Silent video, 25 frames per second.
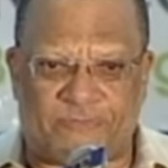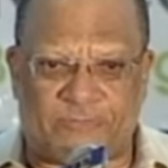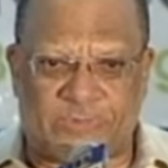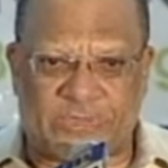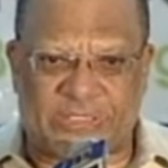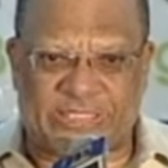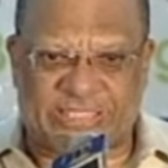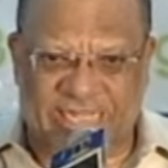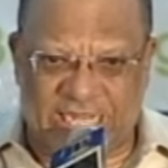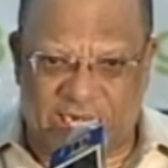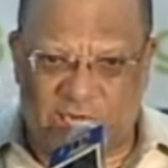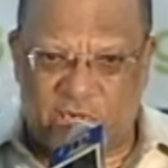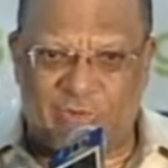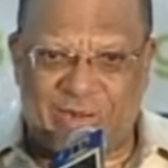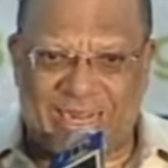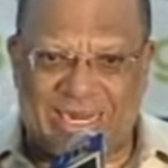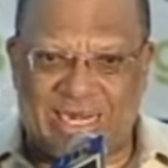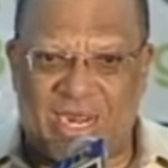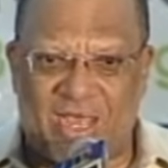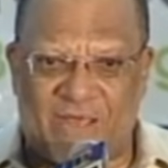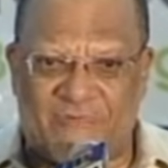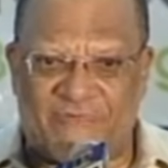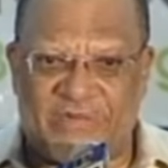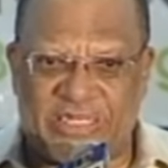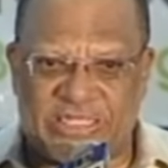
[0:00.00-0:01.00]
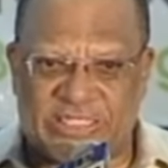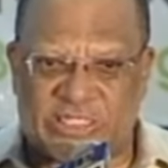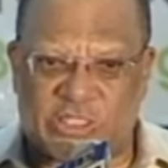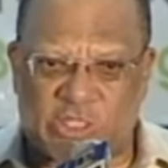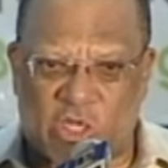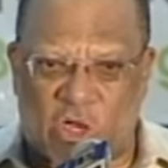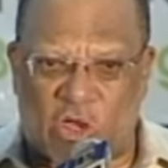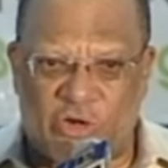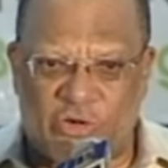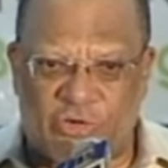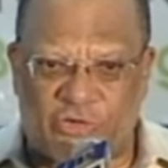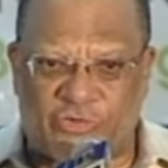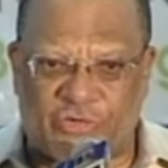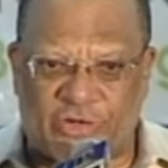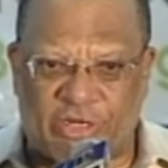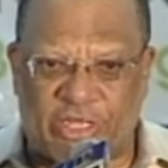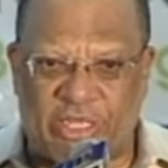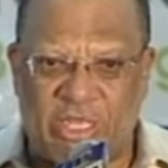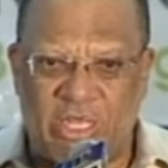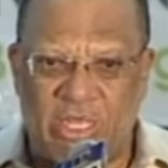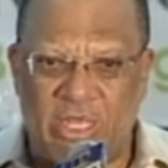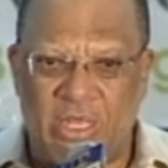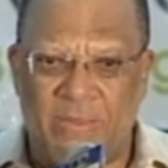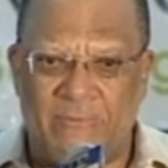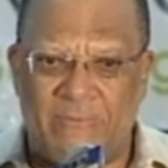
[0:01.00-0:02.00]
children of this country
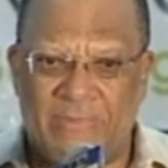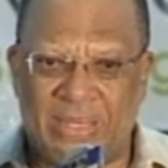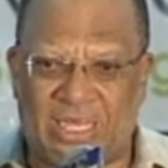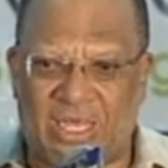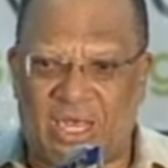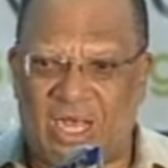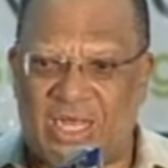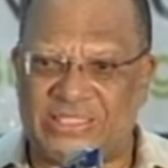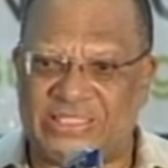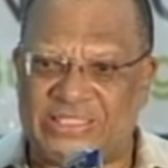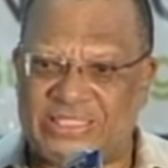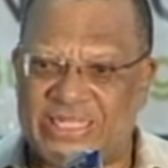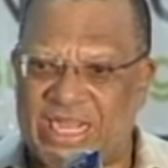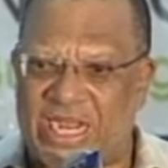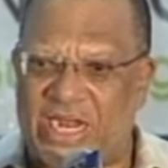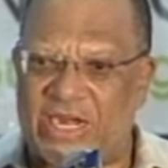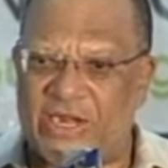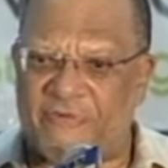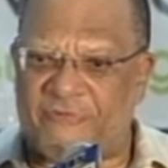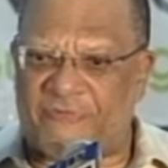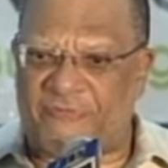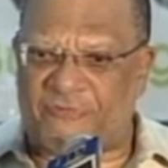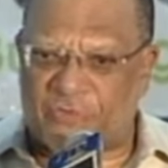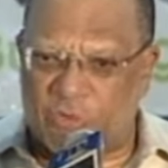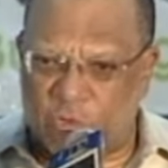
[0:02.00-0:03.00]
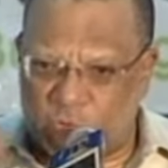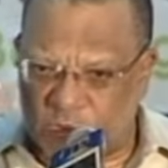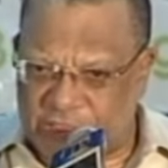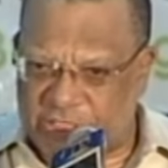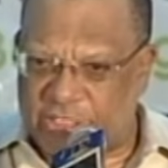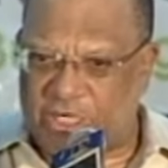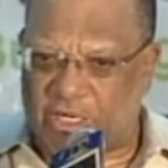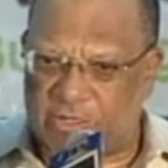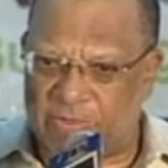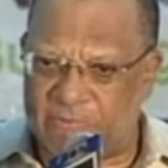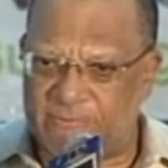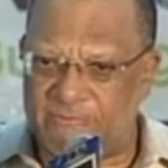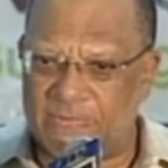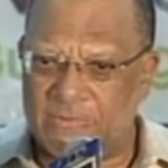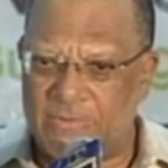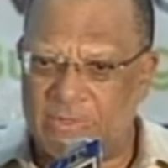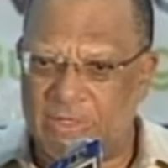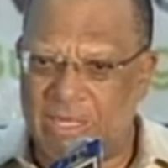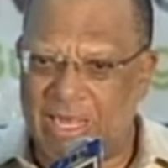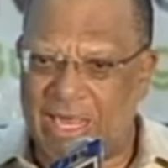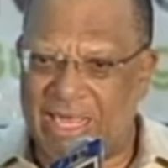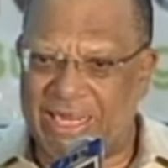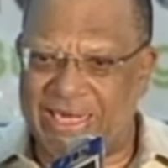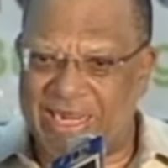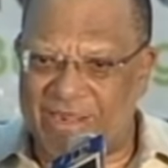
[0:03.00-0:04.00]
because they are the future
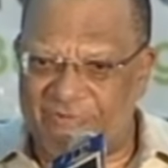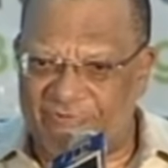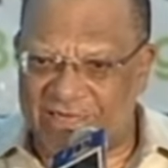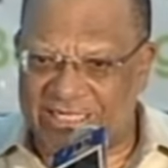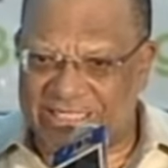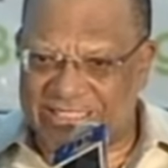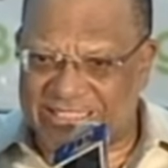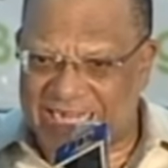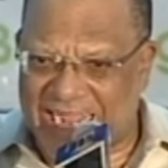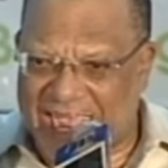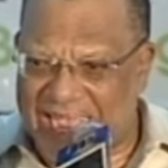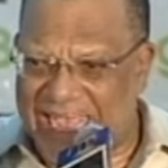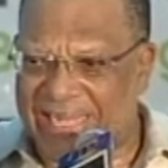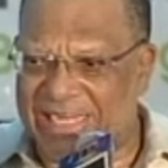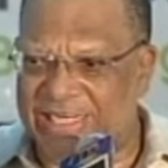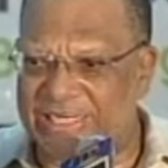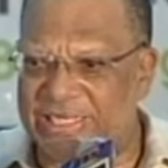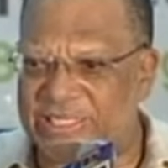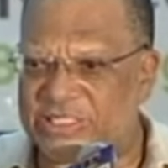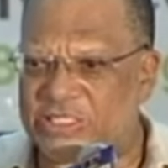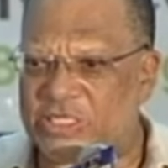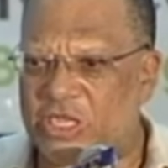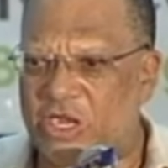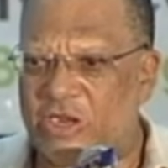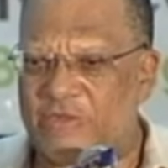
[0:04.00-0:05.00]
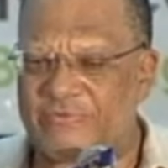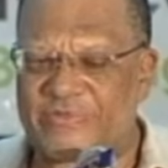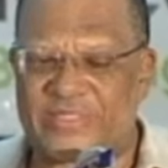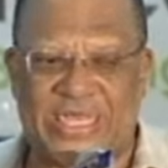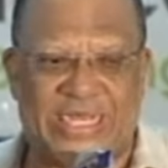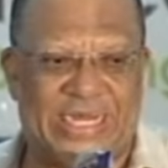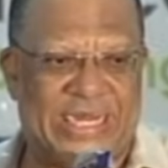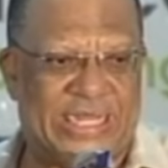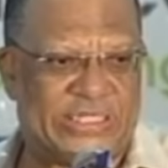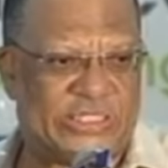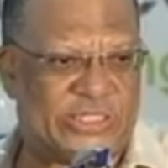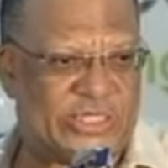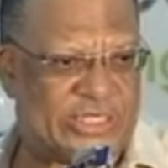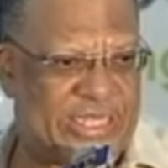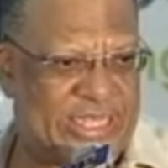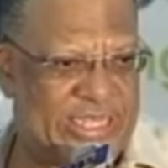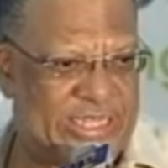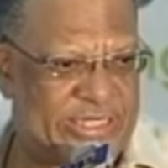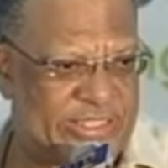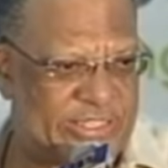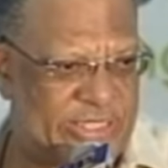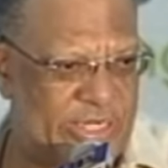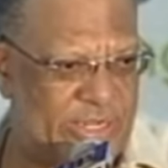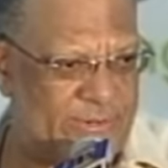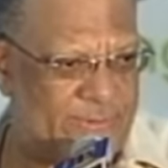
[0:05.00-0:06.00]
and every child deserves an
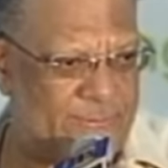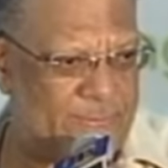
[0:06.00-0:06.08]
education.